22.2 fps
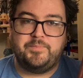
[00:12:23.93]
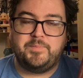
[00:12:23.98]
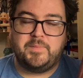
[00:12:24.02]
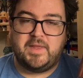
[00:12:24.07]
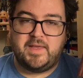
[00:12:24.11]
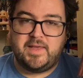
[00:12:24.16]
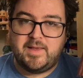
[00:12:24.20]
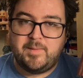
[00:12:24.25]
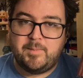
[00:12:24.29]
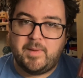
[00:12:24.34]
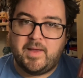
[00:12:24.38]

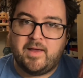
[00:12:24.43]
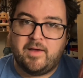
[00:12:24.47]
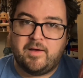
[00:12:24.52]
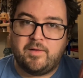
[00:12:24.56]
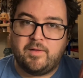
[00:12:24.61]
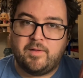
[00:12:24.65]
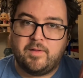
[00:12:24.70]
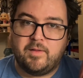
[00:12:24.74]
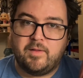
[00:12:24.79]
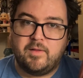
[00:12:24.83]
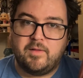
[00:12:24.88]

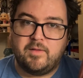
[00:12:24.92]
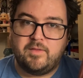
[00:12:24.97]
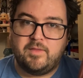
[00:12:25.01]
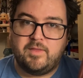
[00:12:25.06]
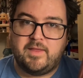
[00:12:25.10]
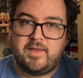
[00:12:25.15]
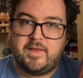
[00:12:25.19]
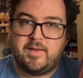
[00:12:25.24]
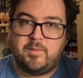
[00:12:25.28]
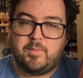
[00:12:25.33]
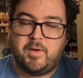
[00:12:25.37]
Email
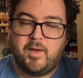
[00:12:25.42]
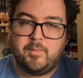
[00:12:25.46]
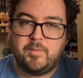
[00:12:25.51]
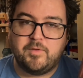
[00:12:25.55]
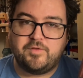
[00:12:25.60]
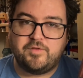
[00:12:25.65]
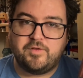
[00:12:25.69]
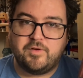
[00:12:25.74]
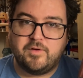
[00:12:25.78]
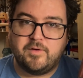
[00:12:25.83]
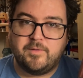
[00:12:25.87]
the
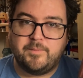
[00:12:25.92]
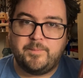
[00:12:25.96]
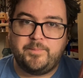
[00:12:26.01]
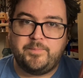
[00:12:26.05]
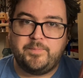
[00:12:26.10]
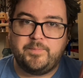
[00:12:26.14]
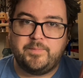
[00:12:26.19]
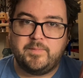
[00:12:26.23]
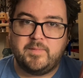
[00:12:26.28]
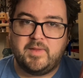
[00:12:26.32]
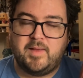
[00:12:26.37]
publisher,
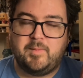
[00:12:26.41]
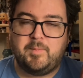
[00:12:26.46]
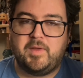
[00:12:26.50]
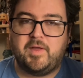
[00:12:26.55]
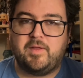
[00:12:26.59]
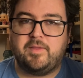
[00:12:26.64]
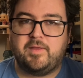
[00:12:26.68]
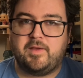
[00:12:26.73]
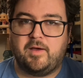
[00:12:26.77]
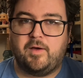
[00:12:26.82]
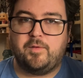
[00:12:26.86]
email
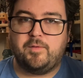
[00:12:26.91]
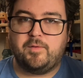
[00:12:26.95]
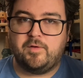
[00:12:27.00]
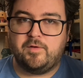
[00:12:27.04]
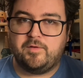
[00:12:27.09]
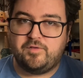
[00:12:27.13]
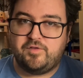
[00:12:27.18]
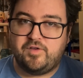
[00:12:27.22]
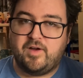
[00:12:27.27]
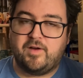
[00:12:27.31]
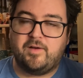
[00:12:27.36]
the owner,
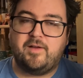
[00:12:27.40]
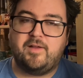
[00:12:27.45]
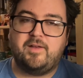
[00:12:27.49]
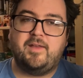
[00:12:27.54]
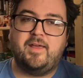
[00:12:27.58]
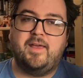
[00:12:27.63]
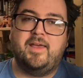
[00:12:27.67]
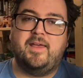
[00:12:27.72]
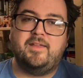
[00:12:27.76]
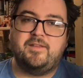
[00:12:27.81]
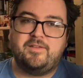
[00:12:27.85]
Jerad,
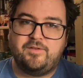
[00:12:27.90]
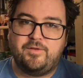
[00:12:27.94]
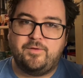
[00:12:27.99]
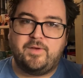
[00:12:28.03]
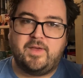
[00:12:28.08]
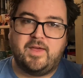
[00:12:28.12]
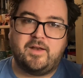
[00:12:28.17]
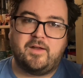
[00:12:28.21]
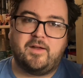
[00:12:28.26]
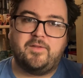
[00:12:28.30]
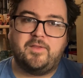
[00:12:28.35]
to
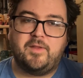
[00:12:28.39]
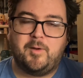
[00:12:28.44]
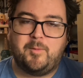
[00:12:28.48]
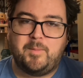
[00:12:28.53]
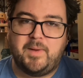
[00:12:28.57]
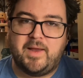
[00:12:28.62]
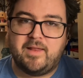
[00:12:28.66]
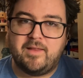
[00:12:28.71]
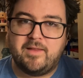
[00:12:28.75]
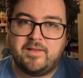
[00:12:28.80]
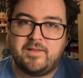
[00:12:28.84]
get on their
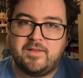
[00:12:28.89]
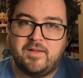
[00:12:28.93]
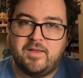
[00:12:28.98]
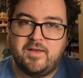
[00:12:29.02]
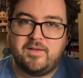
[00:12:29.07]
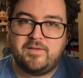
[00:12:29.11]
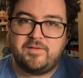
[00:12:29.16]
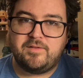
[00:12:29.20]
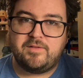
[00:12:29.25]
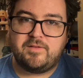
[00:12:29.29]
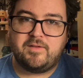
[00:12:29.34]
mailing
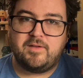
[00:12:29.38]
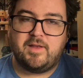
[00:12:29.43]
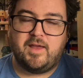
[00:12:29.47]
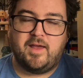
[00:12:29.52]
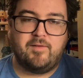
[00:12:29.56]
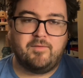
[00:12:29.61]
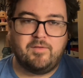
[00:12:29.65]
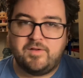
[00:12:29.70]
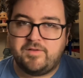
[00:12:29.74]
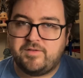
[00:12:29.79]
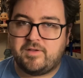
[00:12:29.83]
list.
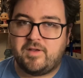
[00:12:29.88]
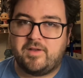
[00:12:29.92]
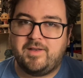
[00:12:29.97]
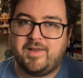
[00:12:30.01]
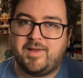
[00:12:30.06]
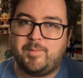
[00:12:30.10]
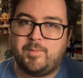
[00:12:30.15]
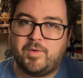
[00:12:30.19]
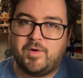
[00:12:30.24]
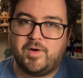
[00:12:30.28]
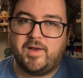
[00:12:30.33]
Every Sunday
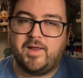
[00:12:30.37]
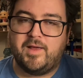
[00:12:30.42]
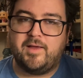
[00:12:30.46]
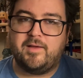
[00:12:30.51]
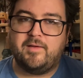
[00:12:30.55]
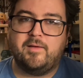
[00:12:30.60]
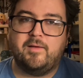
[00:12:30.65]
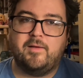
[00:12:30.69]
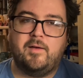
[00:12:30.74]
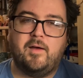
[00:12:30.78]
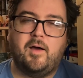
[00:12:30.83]

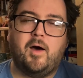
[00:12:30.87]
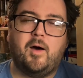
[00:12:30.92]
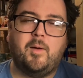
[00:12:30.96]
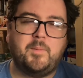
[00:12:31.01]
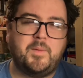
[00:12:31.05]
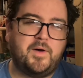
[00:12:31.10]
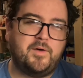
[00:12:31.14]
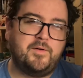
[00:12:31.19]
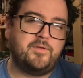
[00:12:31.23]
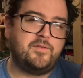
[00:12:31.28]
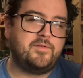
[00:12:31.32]
morning,
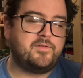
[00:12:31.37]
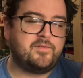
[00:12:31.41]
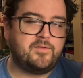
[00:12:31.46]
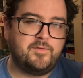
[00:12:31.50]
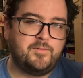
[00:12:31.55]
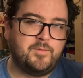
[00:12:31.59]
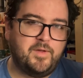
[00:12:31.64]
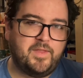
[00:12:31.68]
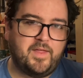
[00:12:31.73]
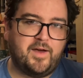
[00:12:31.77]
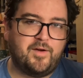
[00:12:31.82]
almost
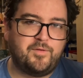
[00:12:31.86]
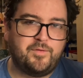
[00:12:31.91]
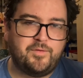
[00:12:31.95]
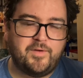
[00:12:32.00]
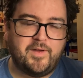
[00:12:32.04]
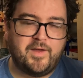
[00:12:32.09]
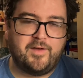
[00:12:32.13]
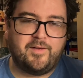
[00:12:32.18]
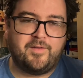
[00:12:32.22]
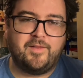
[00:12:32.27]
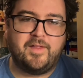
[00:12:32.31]
without
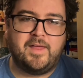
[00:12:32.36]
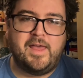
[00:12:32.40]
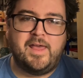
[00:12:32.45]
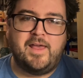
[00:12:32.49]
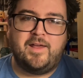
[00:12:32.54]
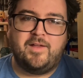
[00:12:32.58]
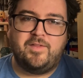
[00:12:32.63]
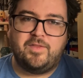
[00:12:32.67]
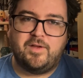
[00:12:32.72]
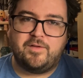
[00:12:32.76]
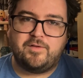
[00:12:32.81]
fail,
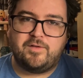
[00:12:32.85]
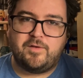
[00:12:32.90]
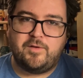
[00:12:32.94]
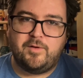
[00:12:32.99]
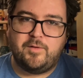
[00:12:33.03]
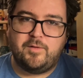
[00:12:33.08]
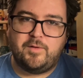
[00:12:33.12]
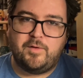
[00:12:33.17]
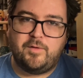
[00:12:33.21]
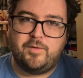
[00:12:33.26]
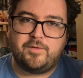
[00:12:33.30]
there's a
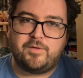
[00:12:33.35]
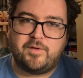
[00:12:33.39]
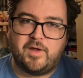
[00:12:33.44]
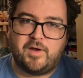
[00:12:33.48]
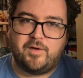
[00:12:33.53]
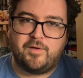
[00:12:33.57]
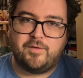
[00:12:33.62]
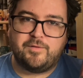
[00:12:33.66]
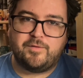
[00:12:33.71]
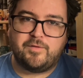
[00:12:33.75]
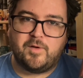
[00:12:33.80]
new
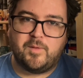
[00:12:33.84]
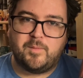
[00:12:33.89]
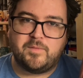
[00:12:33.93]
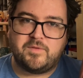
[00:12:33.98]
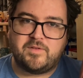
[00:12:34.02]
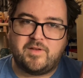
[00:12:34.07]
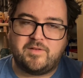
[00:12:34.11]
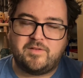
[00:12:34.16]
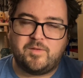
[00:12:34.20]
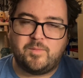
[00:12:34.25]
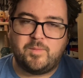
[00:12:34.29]
newsletter from
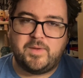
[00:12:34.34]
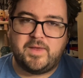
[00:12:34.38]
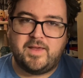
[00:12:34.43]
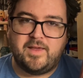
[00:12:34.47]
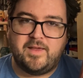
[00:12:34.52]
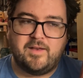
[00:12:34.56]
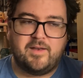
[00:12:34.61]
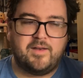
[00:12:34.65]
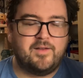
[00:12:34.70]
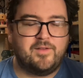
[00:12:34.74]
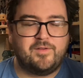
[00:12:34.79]

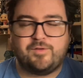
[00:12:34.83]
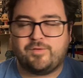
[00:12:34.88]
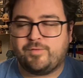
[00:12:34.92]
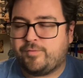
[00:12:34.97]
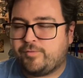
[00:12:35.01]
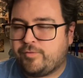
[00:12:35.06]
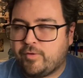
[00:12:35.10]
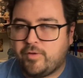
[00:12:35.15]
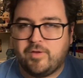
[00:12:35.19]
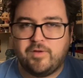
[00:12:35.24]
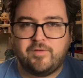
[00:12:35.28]
Centipede, and it's
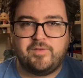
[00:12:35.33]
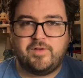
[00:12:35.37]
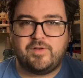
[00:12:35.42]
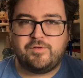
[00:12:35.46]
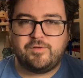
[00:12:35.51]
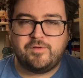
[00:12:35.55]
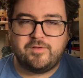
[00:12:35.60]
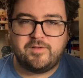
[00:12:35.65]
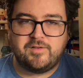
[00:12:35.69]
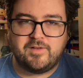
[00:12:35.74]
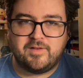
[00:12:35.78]
full of
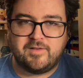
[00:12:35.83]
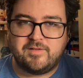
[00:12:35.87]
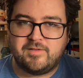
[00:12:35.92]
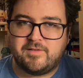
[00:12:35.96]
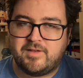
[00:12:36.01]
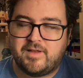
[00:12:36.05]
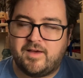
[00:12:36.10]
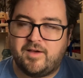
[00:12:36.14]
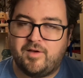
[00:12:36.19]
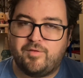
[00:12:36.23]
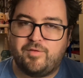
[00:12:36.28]
interesting
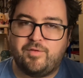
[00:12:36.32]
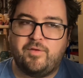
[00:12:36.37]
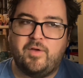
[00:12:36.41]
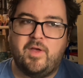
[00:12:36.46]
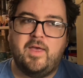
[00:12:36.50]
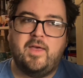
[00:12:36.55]
stuff.